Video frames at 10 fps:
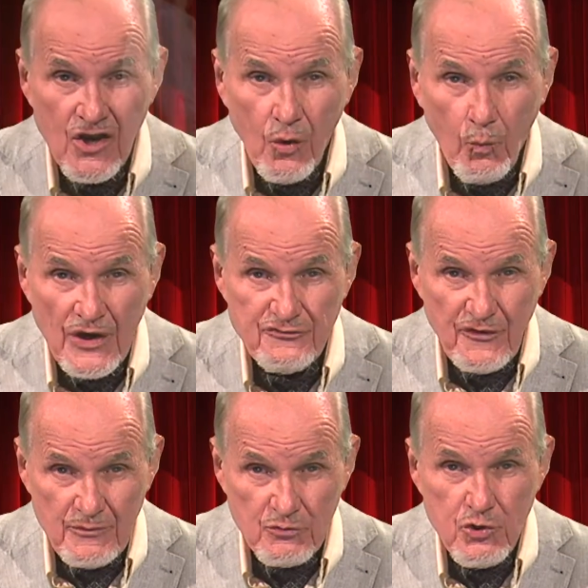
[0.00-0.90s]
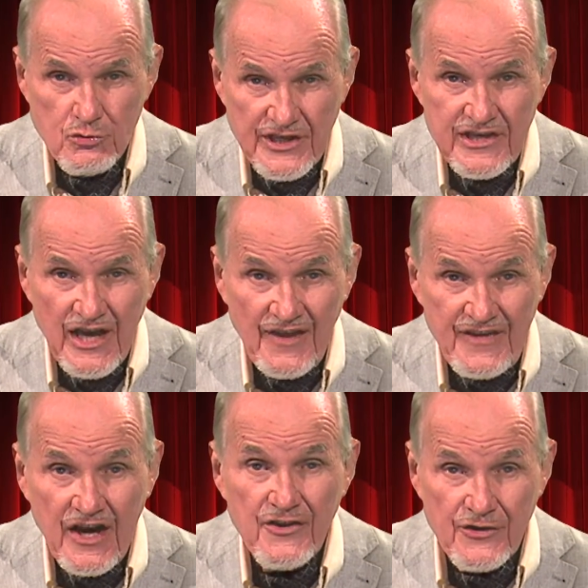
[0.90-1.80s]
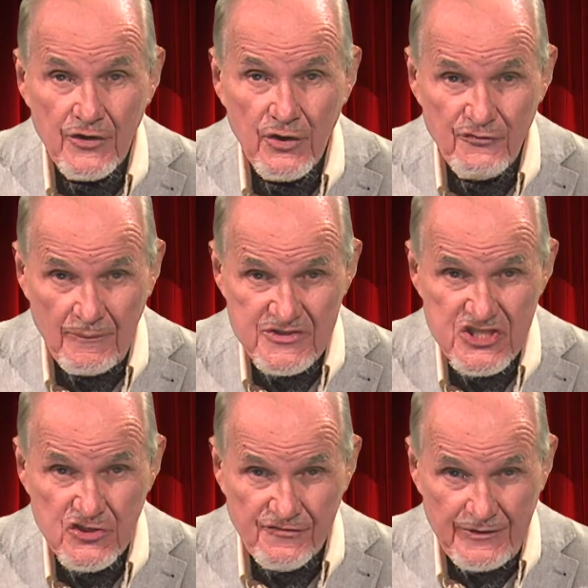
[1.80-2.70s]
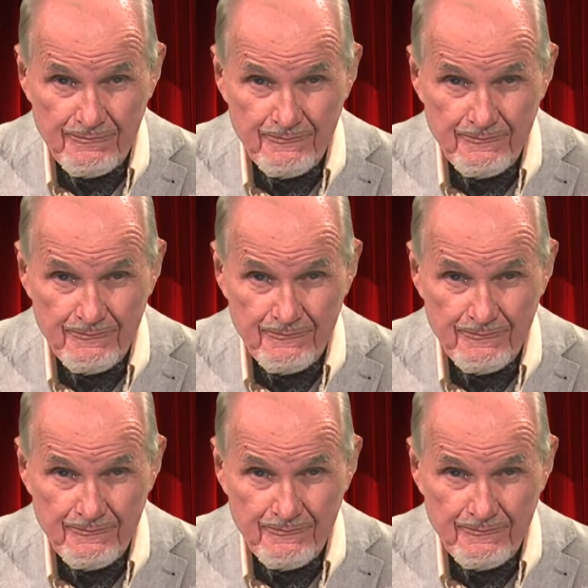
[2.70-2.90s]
one from the ruling and the other from the servant.